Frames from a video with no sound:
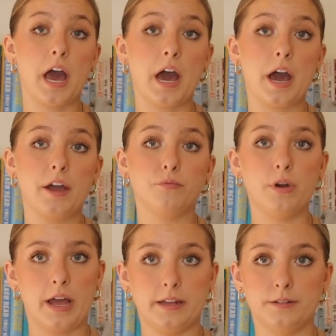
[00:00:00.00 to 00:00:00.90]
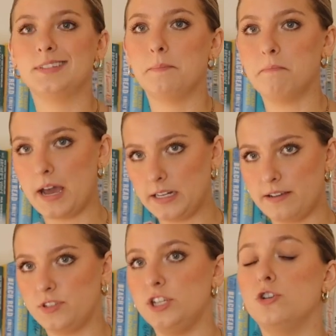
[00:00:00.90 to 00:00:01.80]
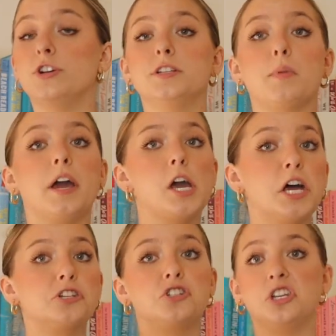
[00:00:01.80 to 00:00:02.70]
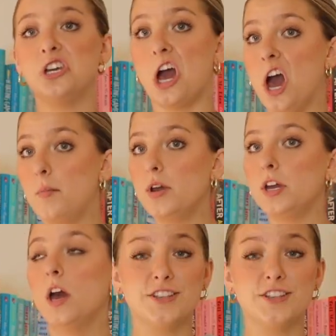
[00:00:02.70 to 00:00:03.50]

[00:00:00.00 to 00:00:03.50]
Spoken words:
I read the Mind F series by S.T. Abbey.